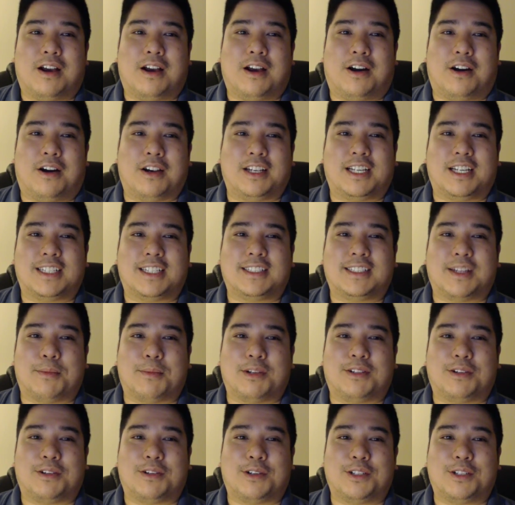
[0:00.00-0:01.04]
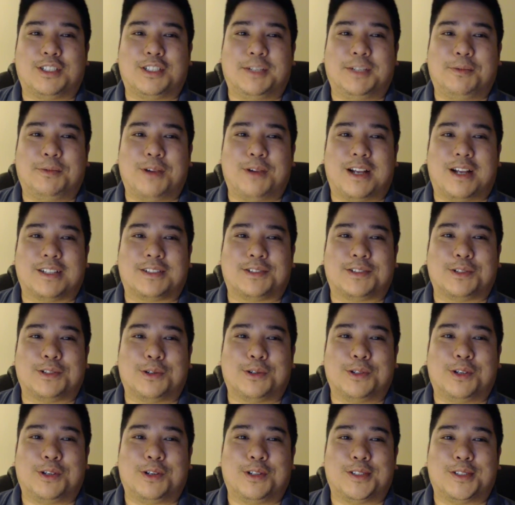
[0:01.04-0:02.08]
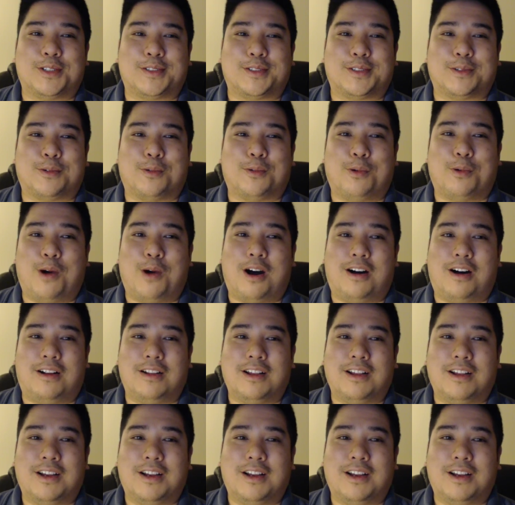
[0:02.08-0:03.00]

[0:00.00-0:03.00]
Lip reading: Argath, Thaumaturge, Deepground Soldier, Squall.